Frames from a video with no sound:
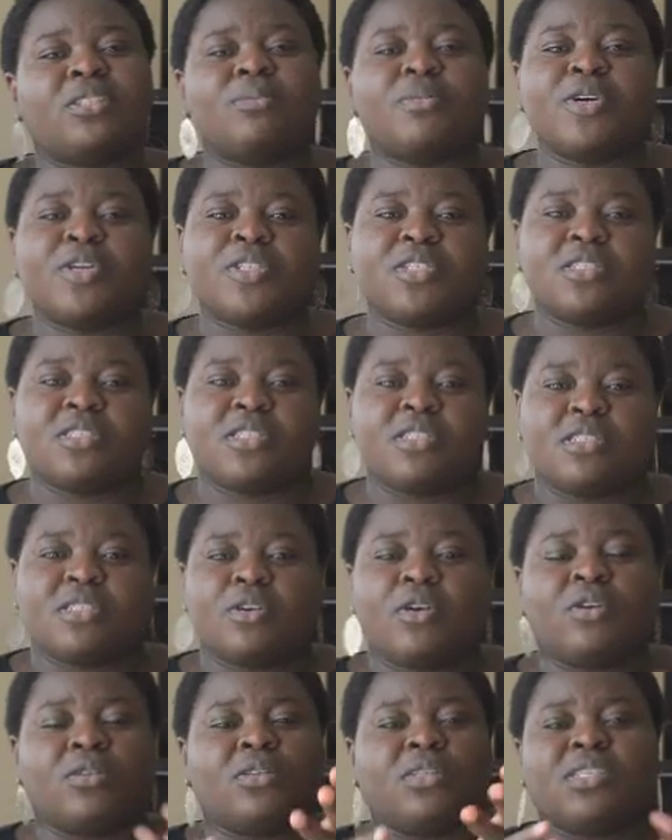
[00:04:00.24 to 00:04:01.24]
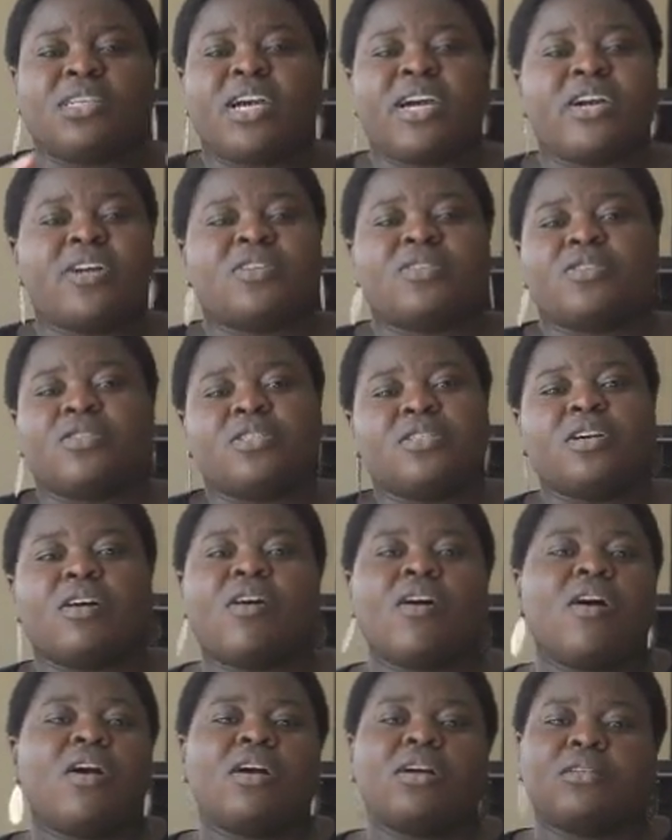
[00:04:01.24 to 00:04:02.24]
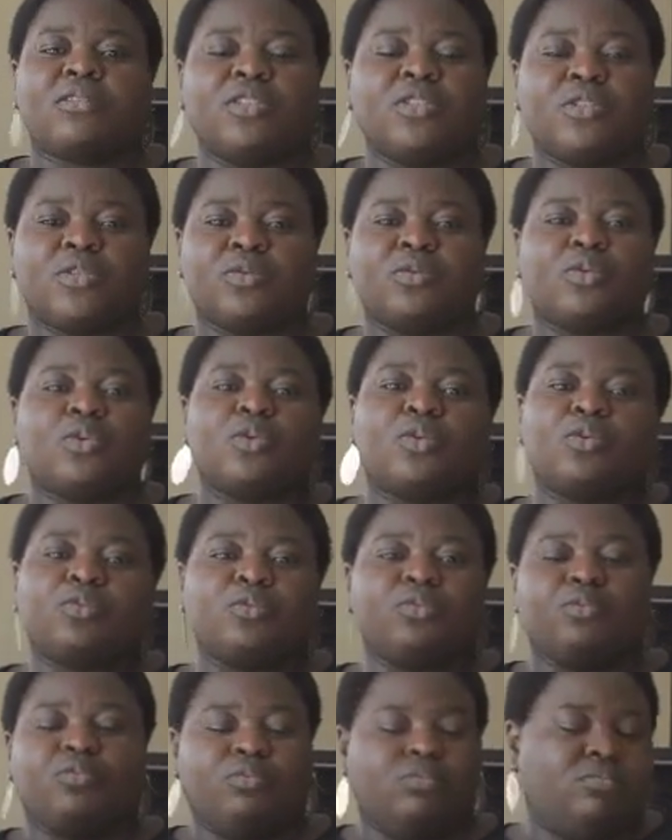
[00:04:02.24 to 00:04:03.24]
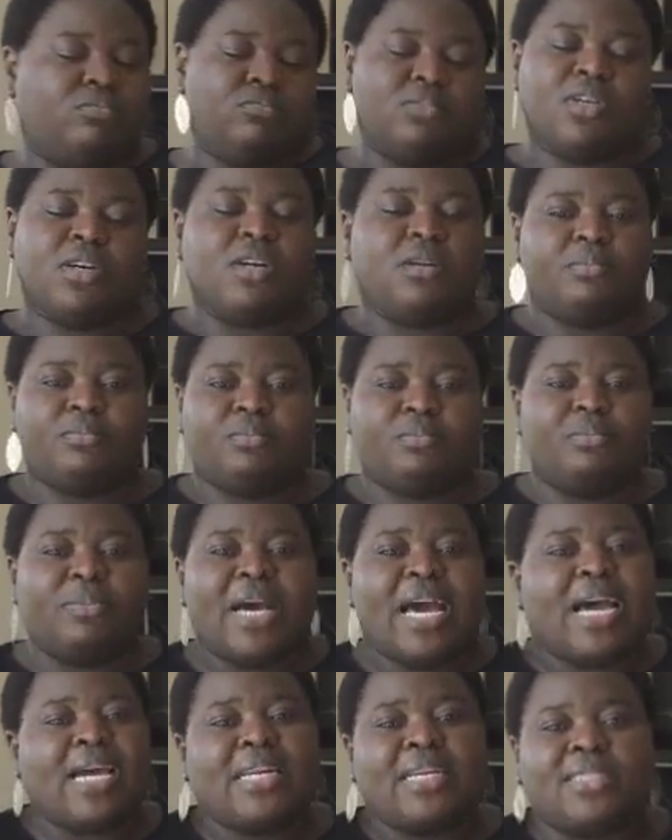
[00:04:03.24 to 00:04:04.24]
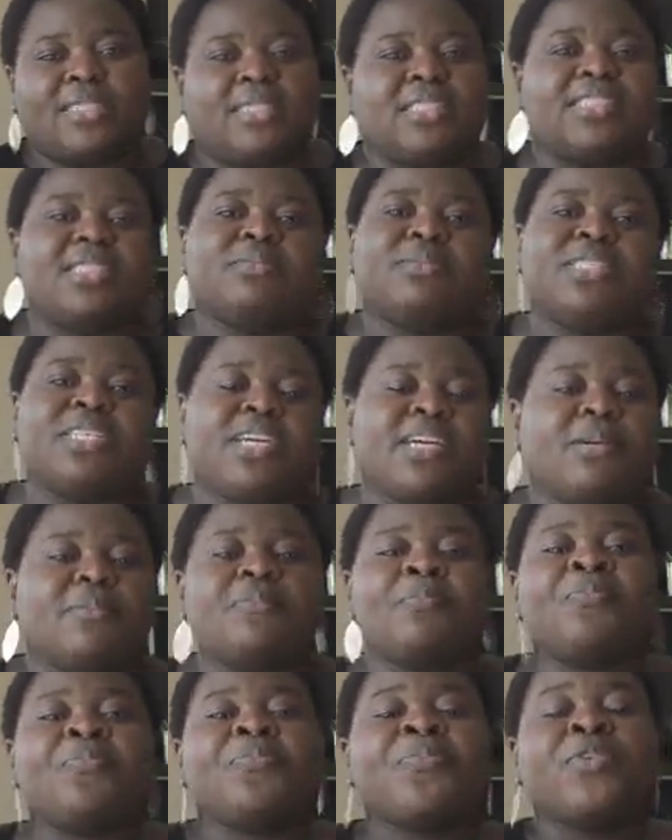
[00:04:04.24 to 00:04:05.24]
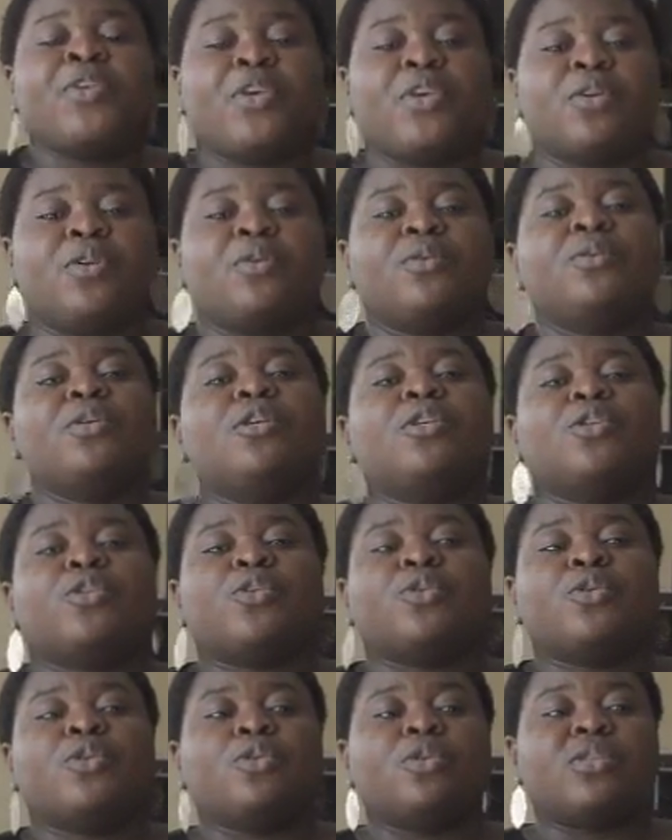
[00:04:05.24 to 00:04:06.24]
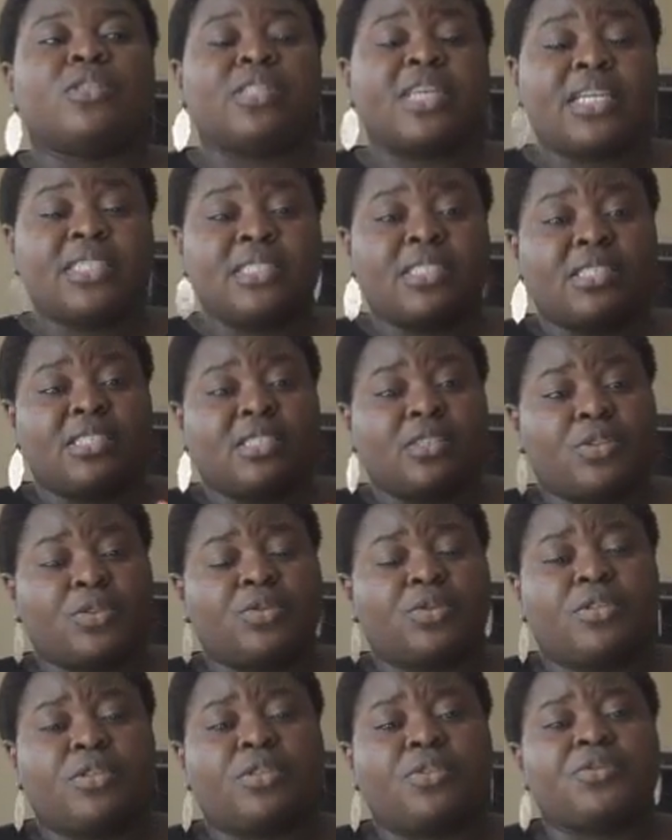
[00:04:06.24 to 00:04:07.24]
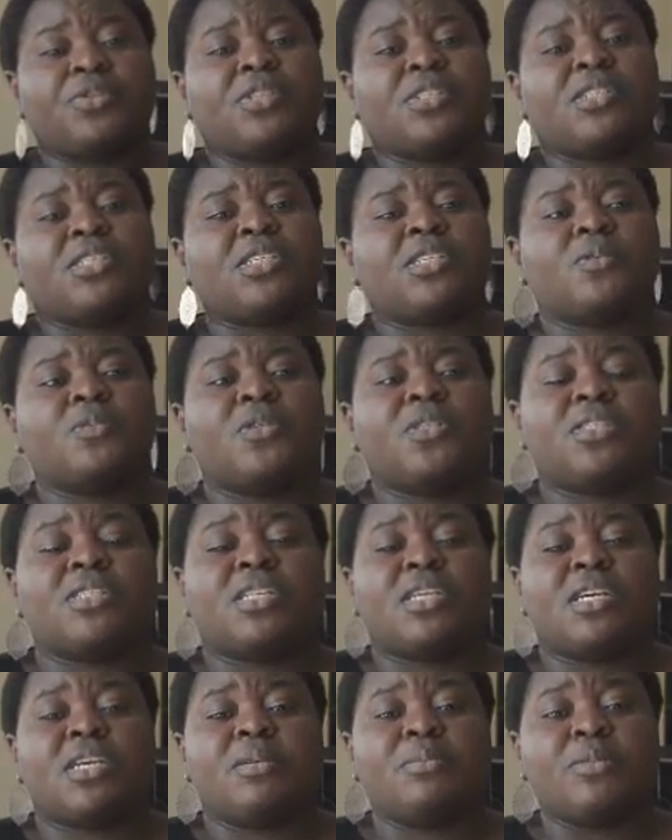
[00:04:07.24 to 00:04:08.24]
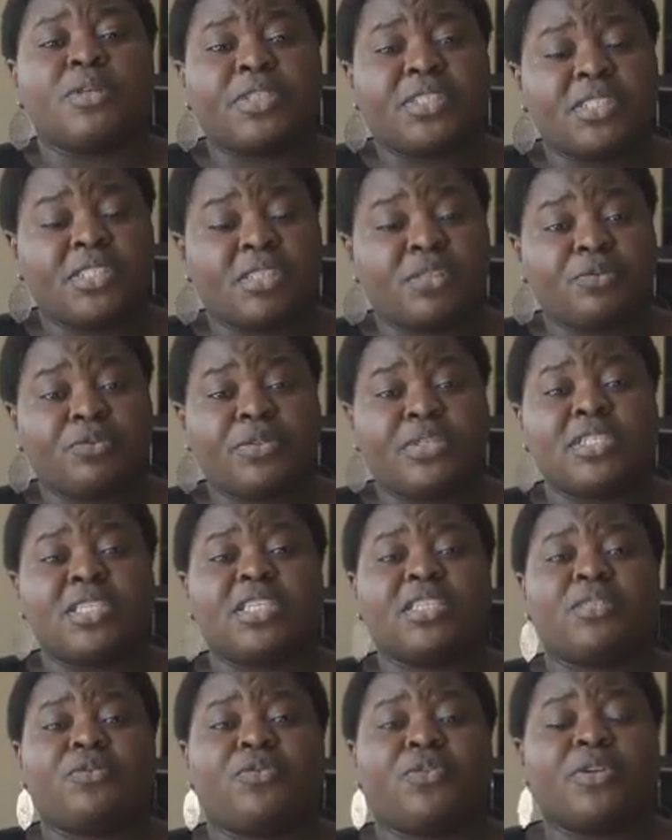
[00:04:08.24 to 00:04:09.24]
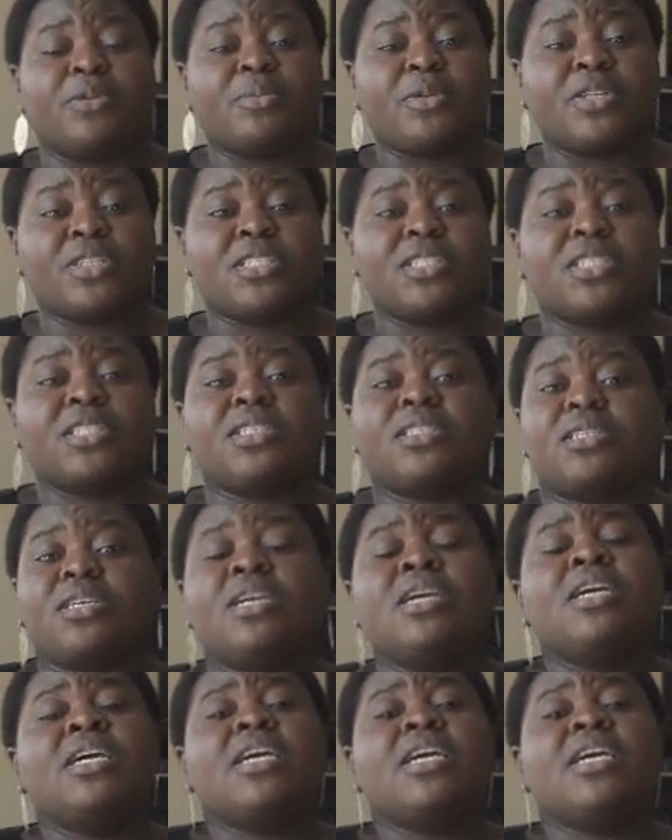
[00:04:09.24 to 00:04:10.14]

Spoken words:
emergency. All the tires in your car, go bad at the same time. So that's the 3 to 6 months emergency fund is for emergencies,